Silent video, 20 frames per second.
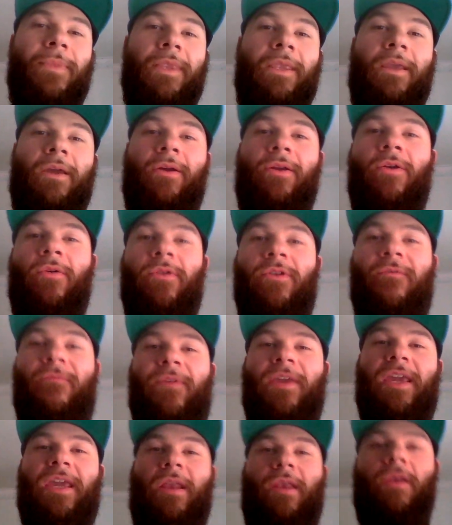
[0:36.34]
Now, I know what you're
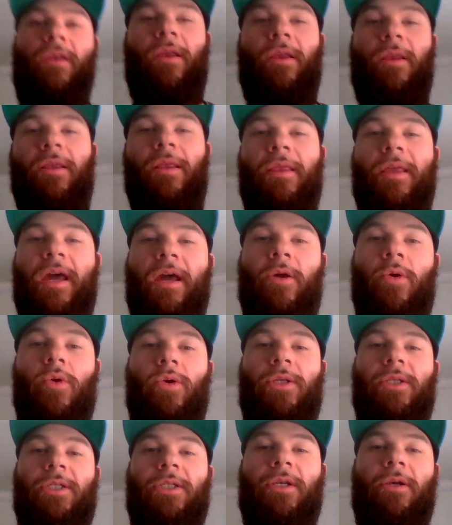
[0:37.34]
thinking. That
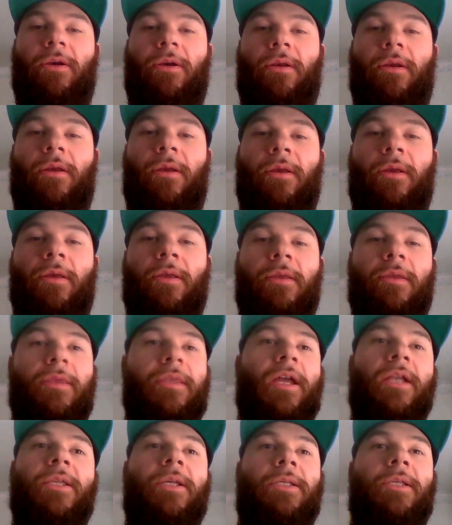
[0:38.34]

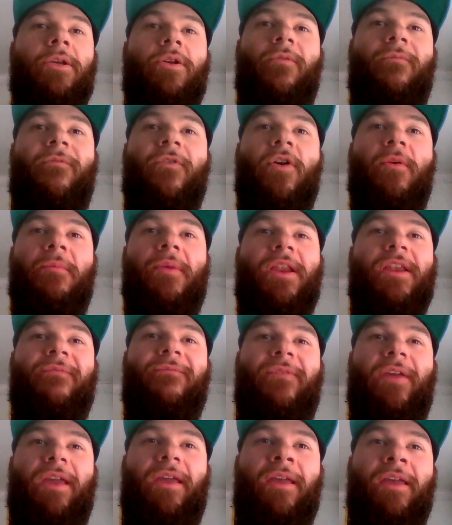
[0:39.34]
doesn't confirm
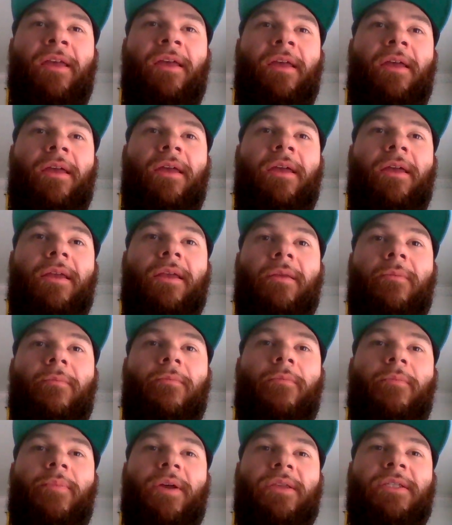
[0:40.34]
anything.
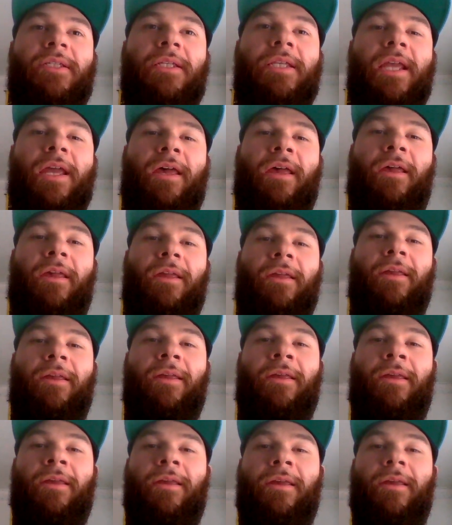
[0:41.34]
But still,
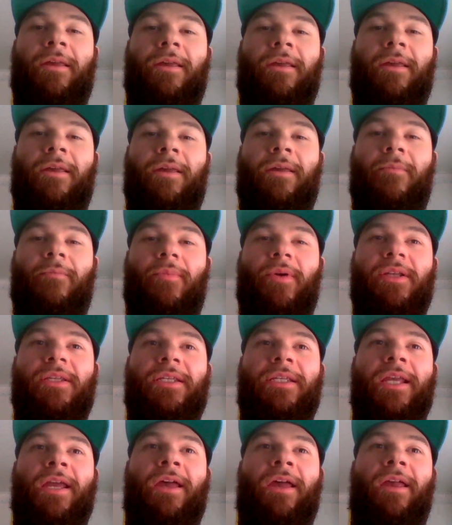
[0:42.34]

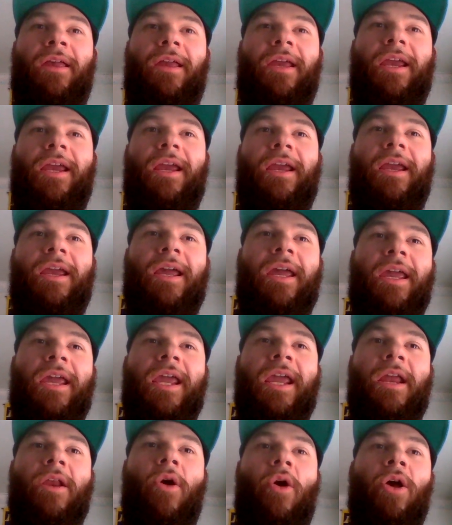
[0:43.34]

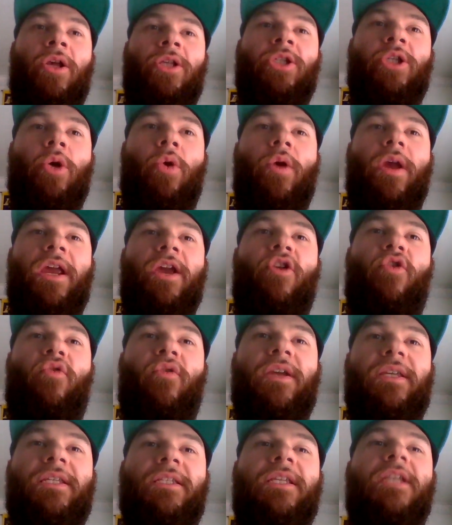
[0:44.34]
it also
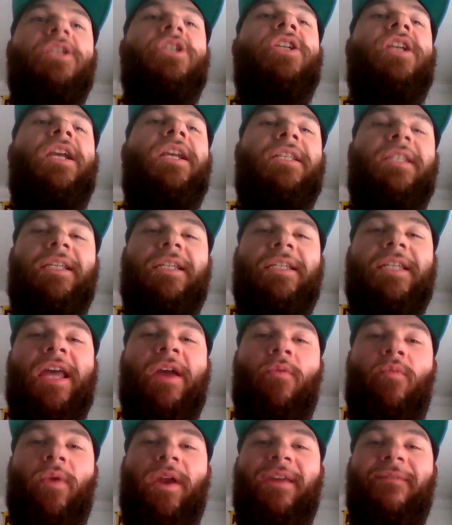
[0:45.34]
increases the chances
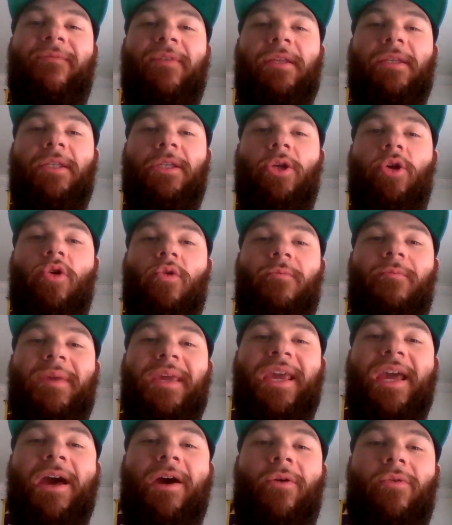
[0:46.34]
that Ravens could
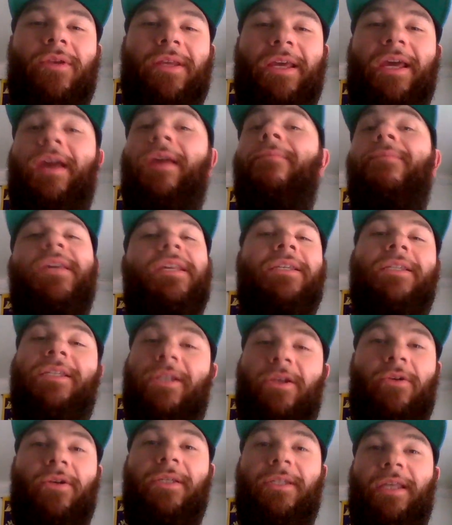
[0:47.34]
be out. I mean,
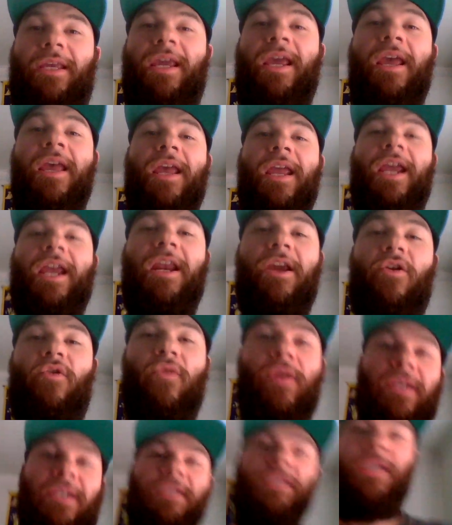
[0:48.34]
seriously, it
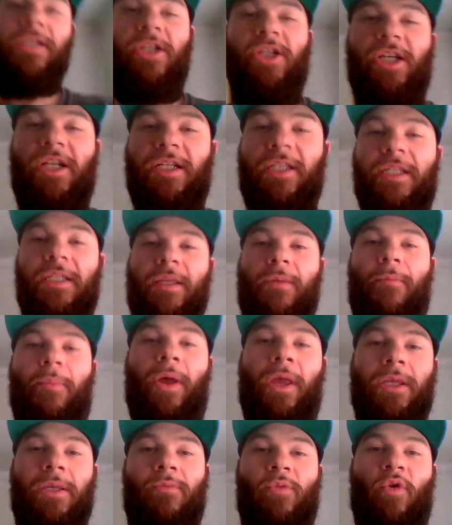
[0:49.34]
increases the chances that
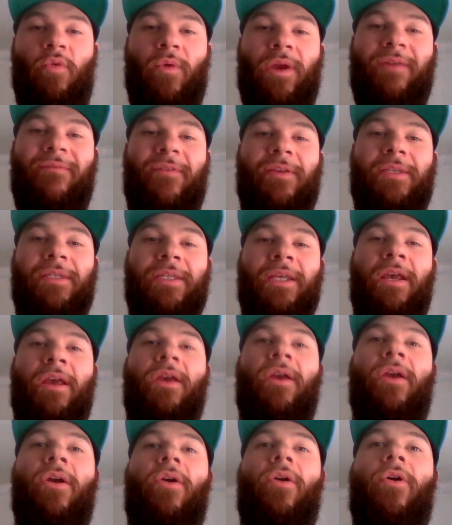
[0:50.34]
Baltimore Ravens
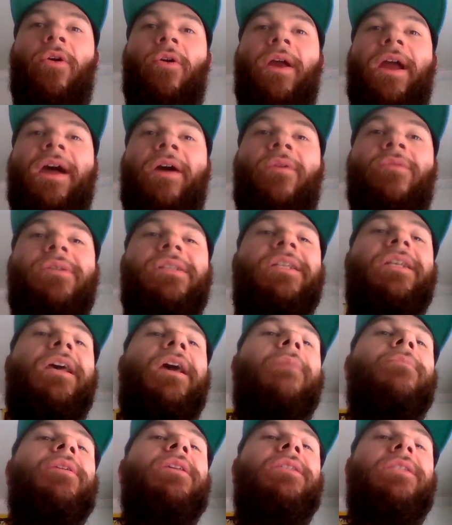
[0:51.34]
are out.
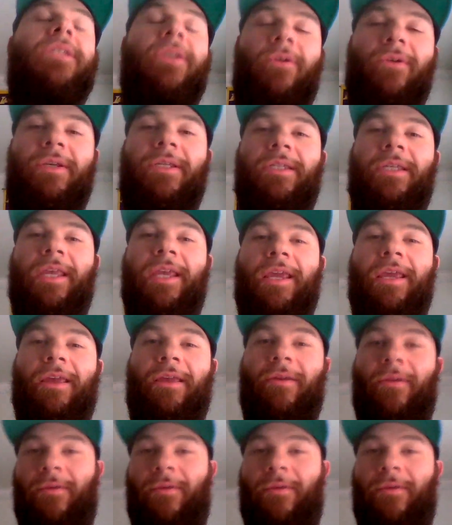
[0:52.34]
I mean, seriously.